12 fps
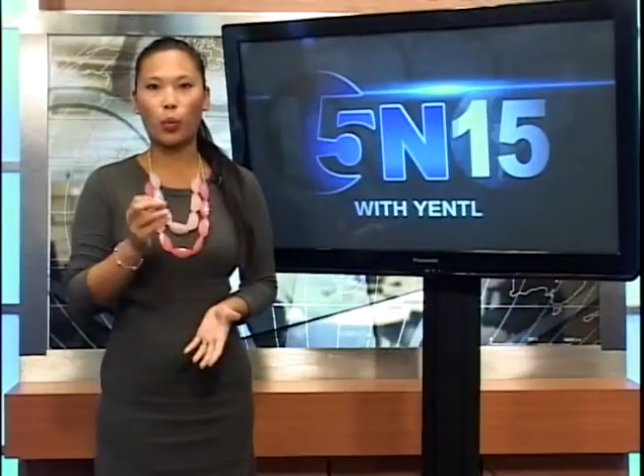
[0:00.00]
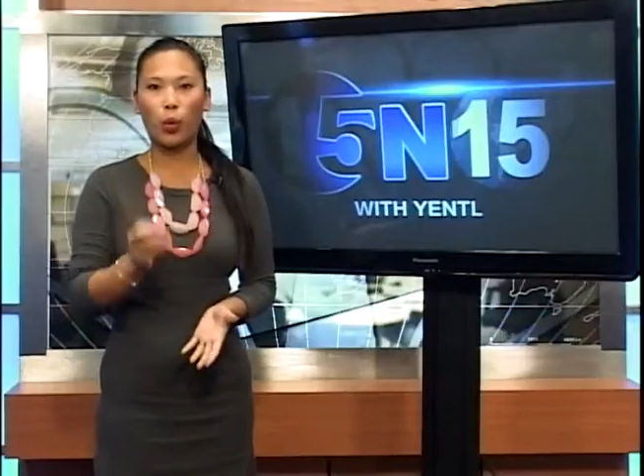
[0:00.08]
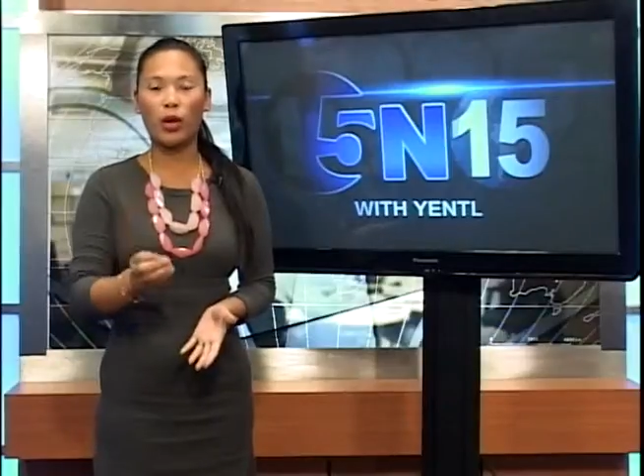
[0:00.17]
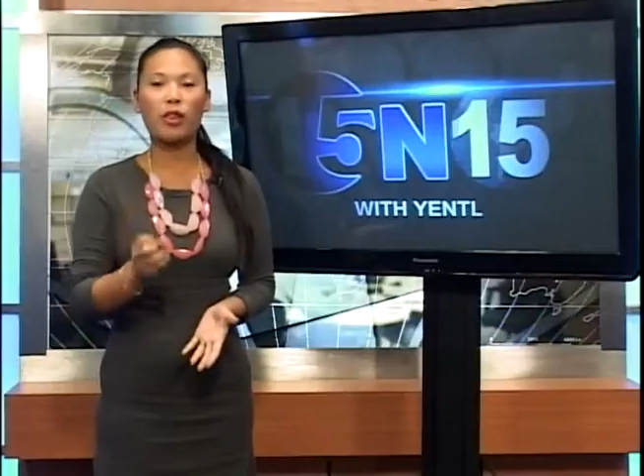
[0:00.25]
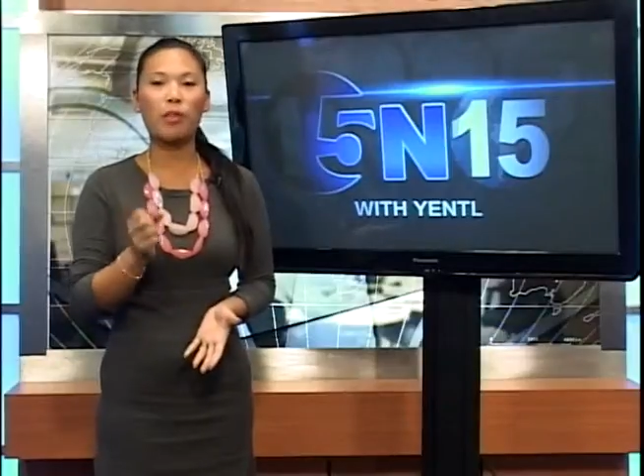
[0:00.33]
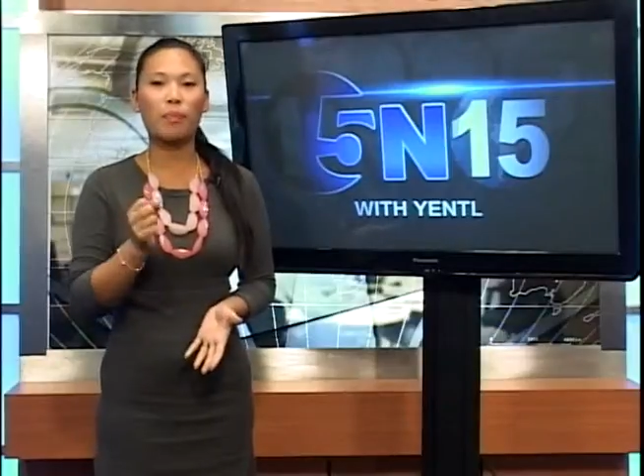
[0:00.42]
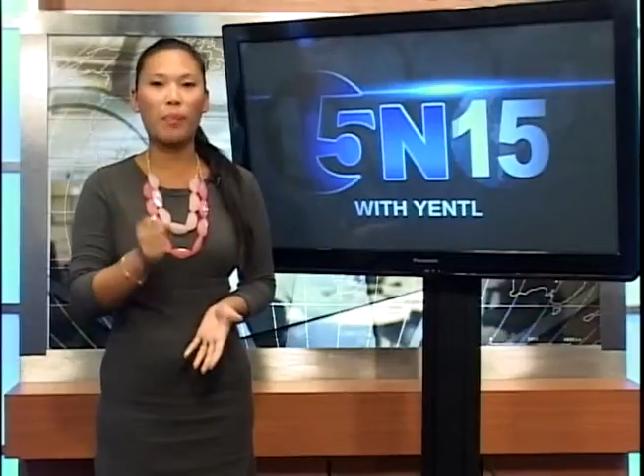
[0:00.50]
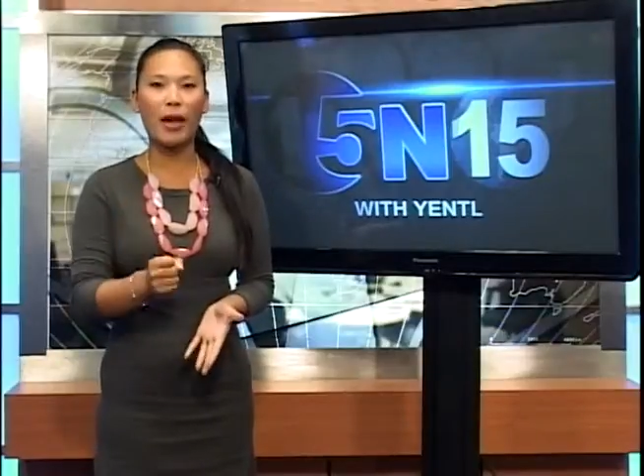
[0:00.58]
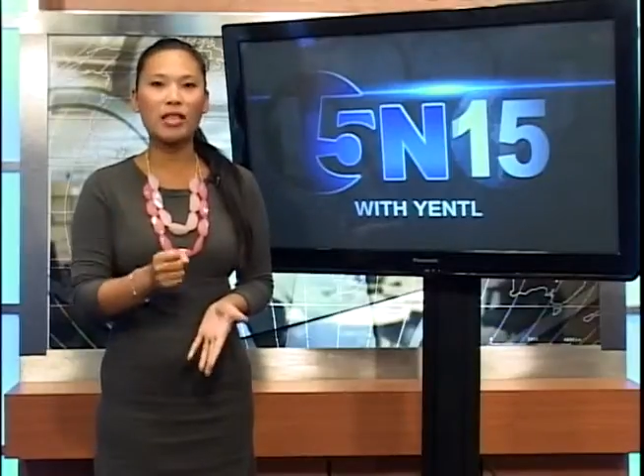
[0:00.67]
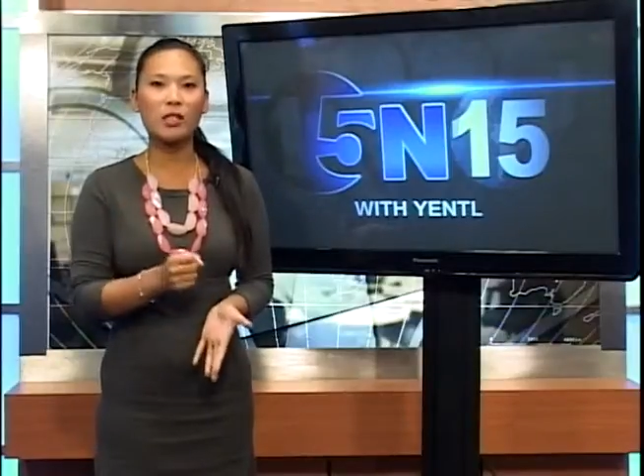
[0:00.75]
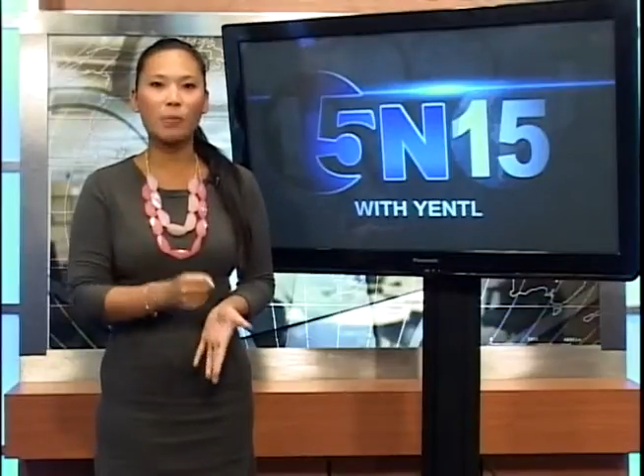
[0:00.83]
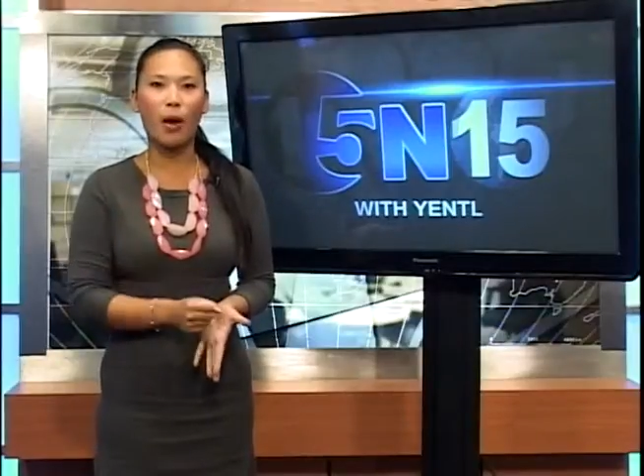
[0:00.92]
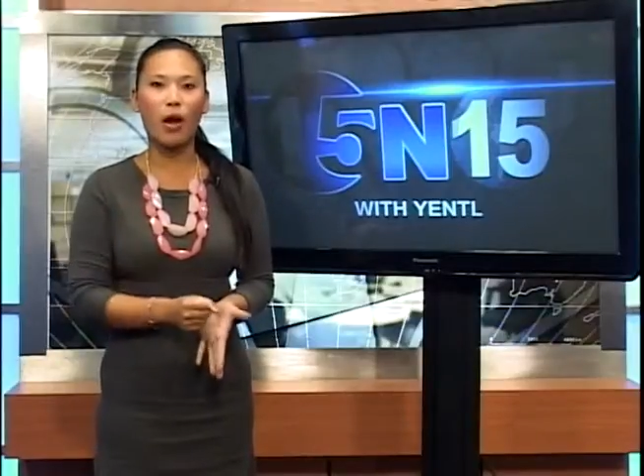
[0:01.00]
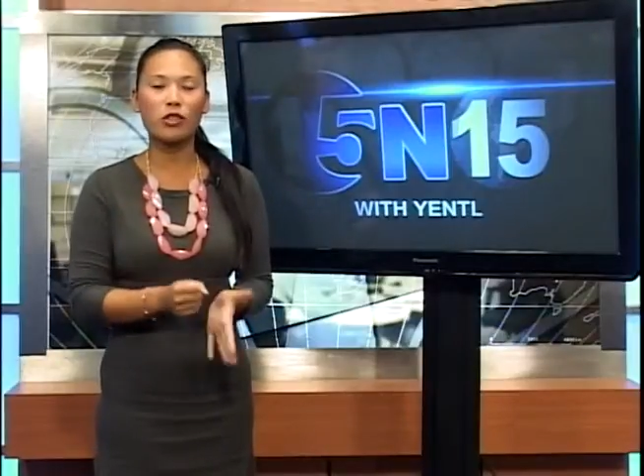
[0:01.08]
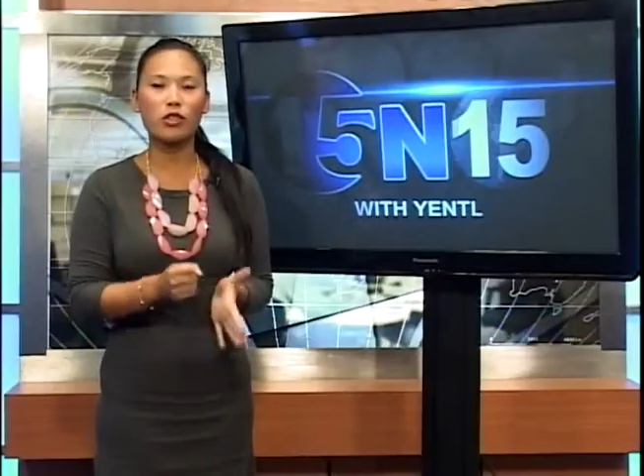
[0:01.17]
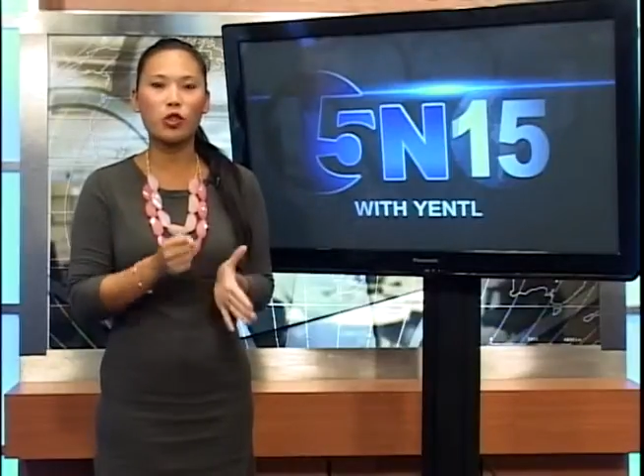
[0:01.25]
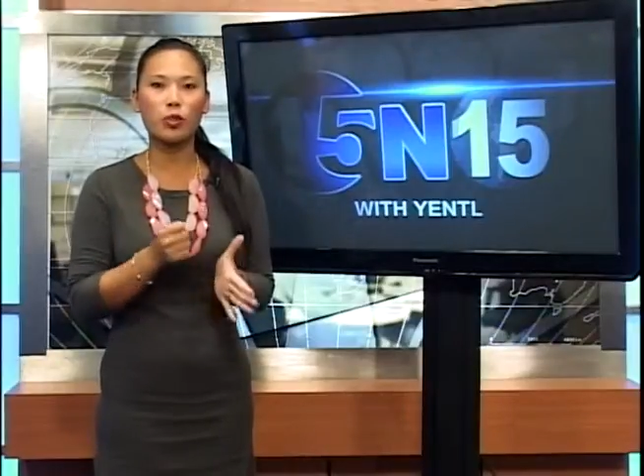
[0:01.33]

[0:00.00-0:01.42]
one of the best spots